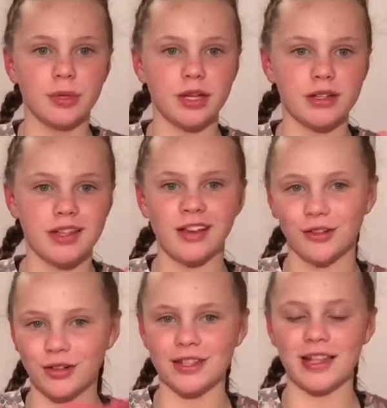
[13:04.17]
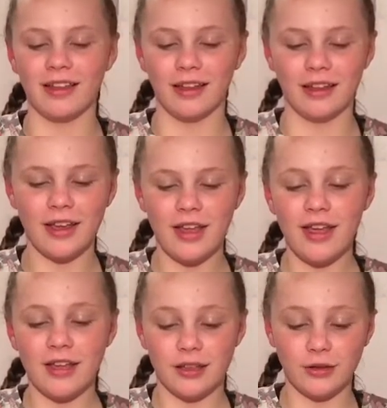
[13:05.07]
because it looks like
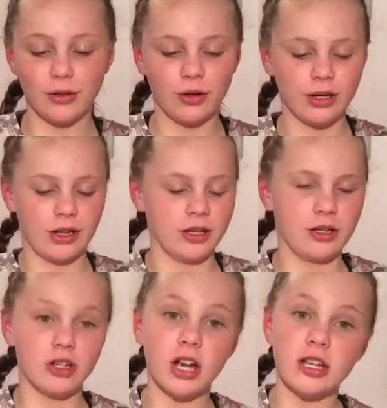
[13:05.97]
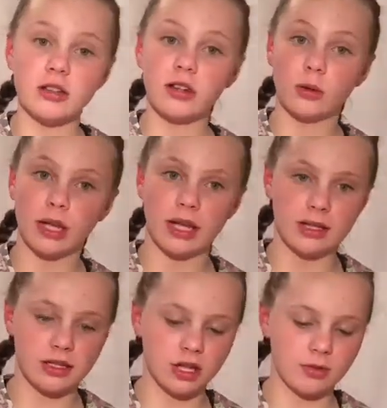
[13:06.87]
unicorn. I'm going to try and do a quick
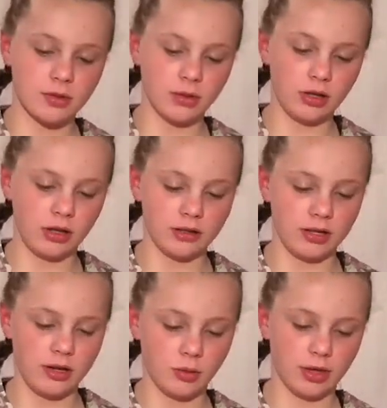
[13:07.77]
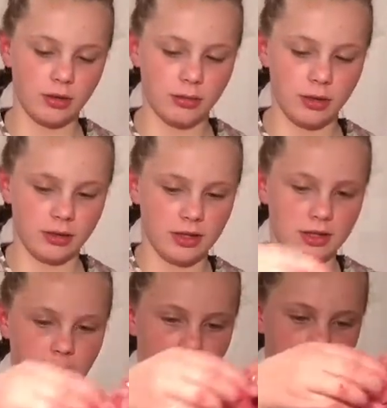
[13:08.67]
Instagram swirl. I don't know how quick I'll be able to
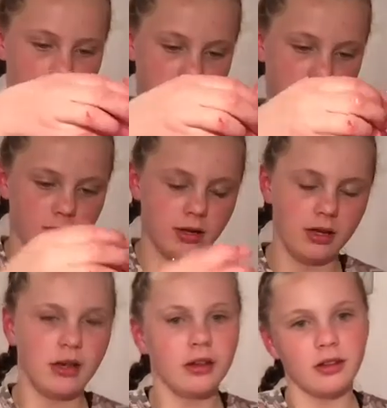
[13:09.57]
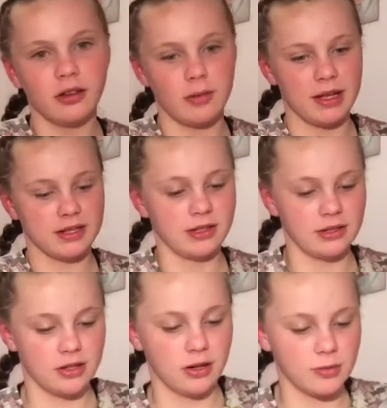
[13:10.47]
do it though, because I'm not the best at
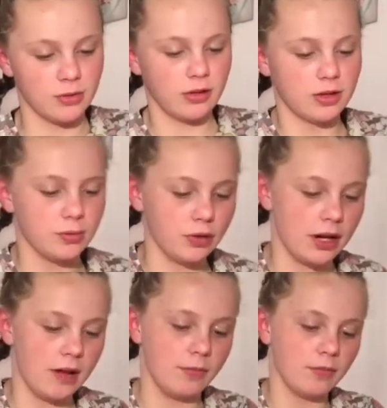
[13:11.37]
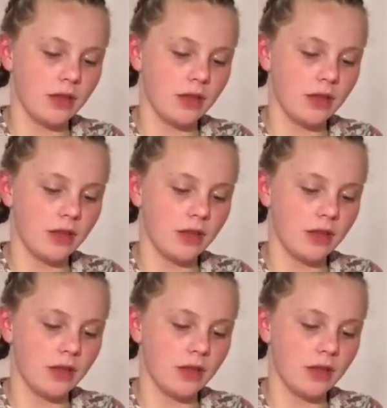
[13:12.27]
Instagram swirls, but I